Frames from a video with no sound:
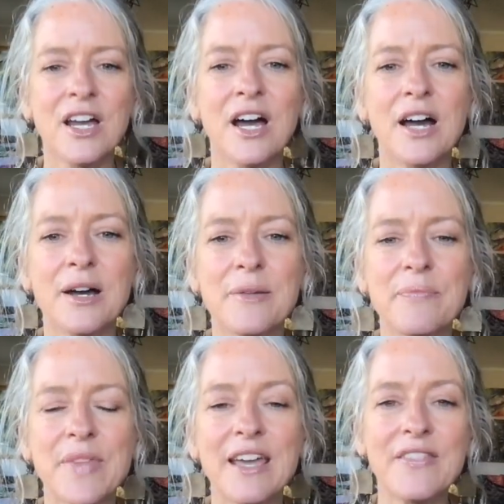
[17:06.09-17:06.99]
Um,
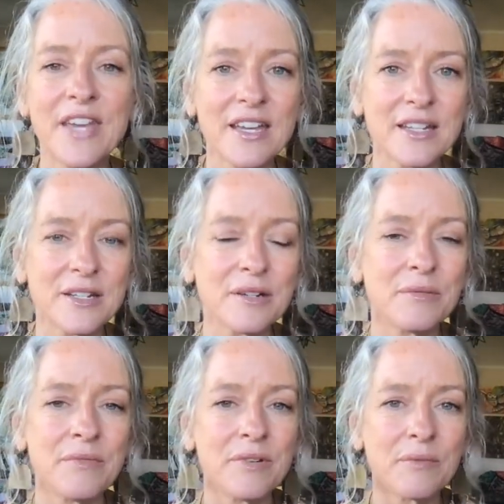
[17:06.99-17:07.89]
and then
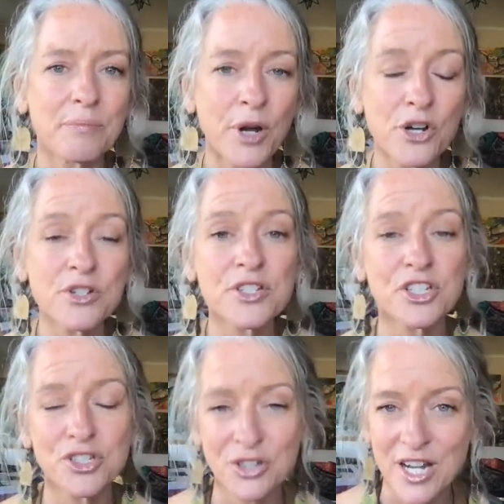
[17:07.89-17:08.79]

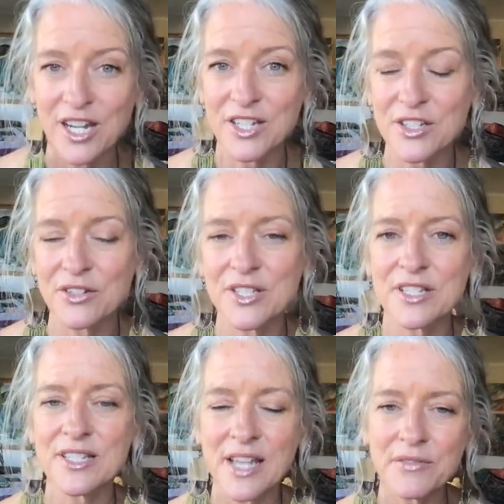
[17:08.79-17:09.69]
post training, so it's a
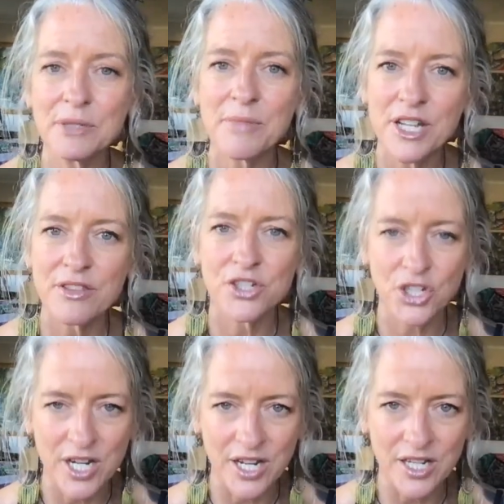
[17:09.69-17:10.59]
seven month
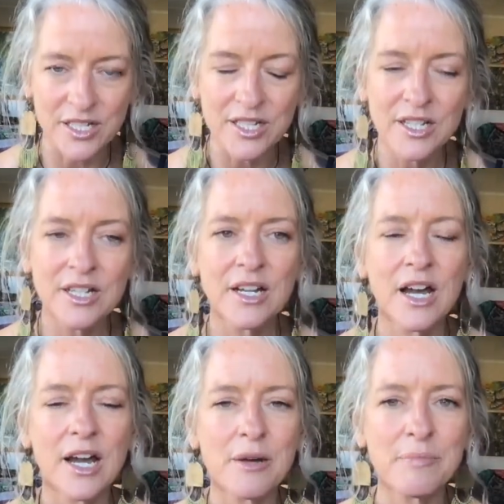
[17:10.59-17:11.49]
training,
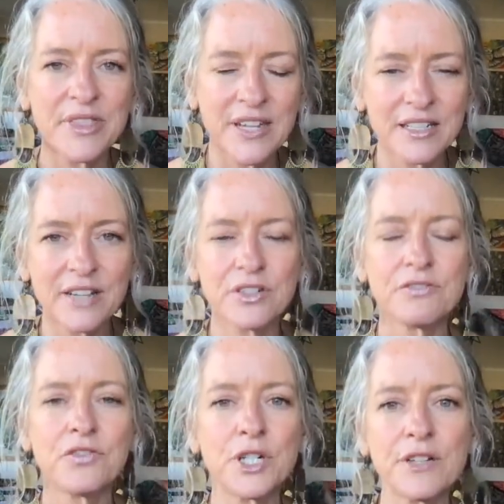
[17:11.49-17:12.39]
um, but then level
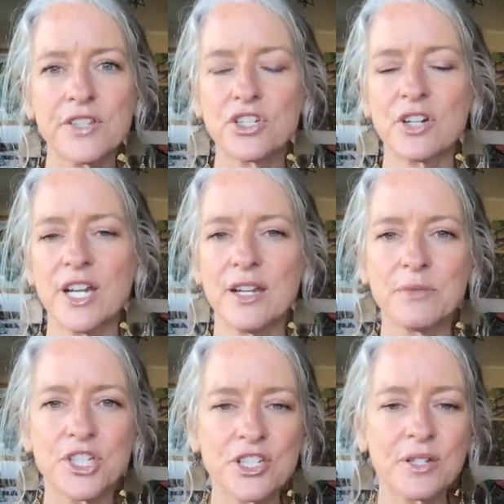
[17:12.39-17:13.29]
four of the training,
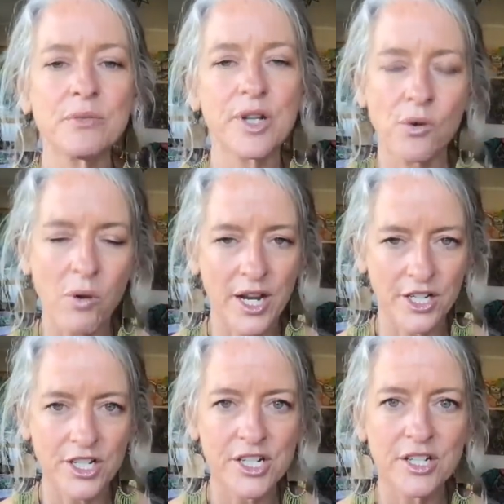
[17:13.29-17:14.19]
which isn't
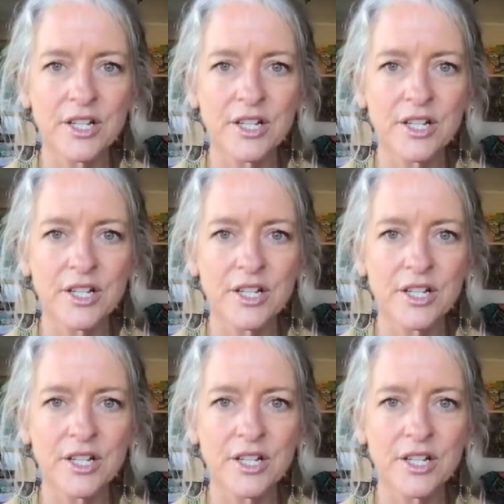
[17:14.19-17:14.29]
required.